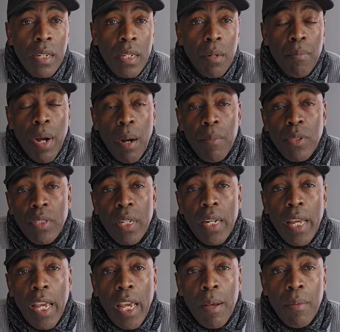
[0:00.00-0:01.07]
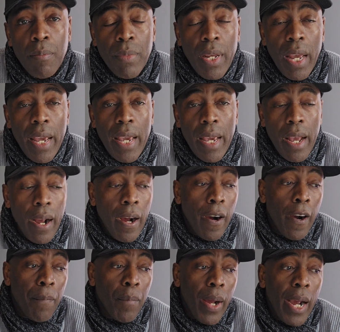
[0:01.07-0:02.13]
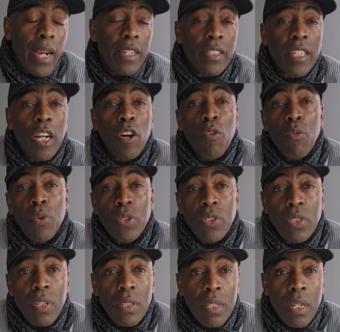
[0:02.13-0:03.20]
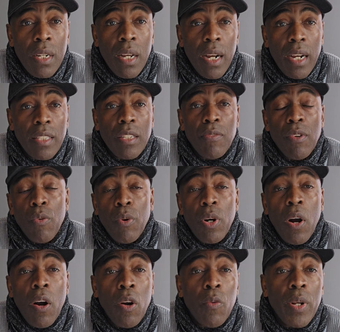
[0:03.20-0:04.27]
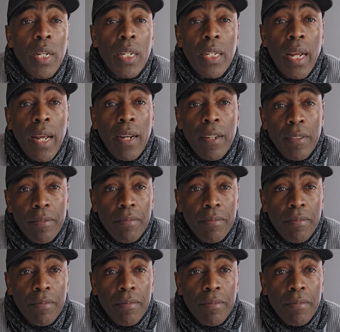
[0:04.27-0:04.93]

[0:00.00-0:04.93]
the Bible said Abe, um, Isaac was as if he were already dead.